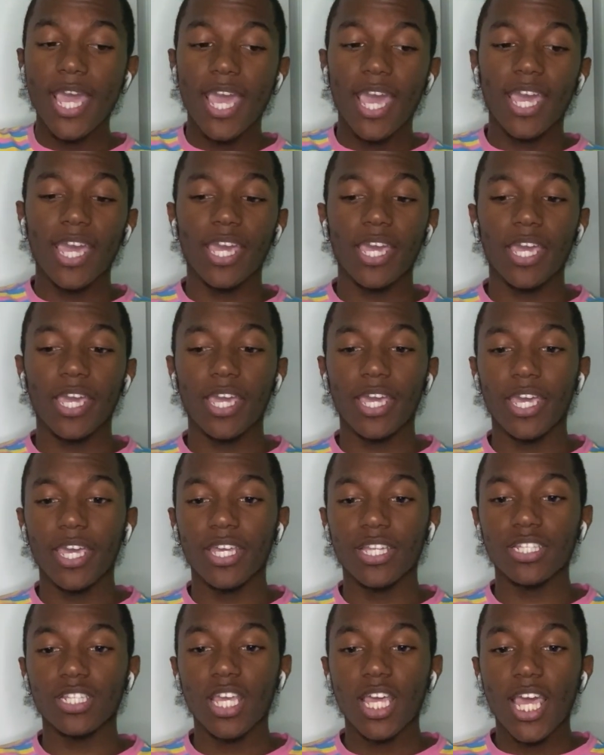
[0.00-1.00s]

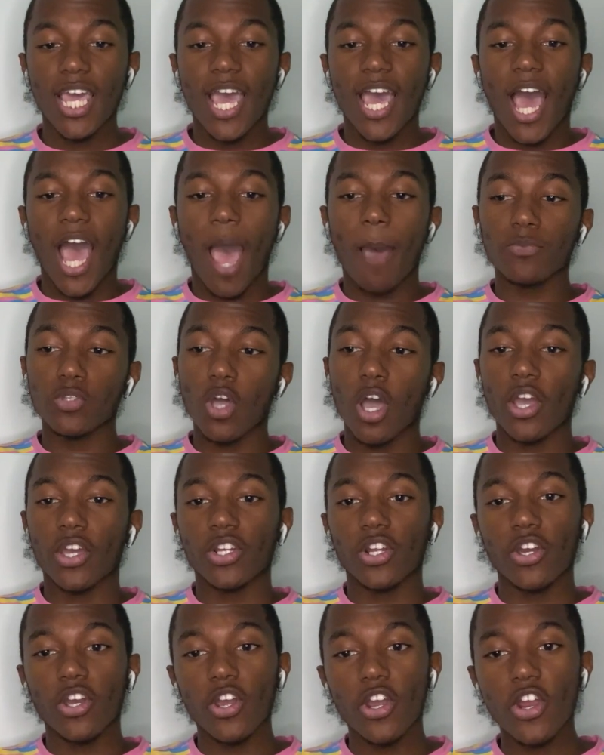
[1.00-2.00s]
And I'm talking to
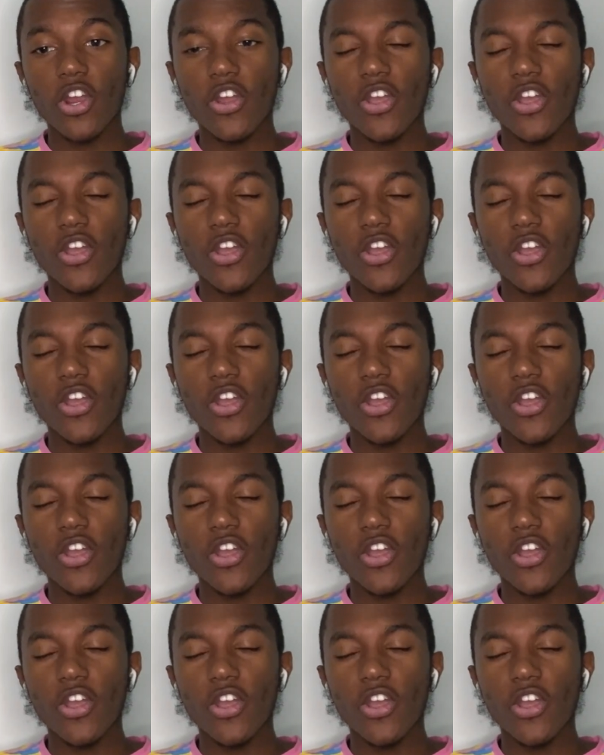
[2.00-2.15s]
her,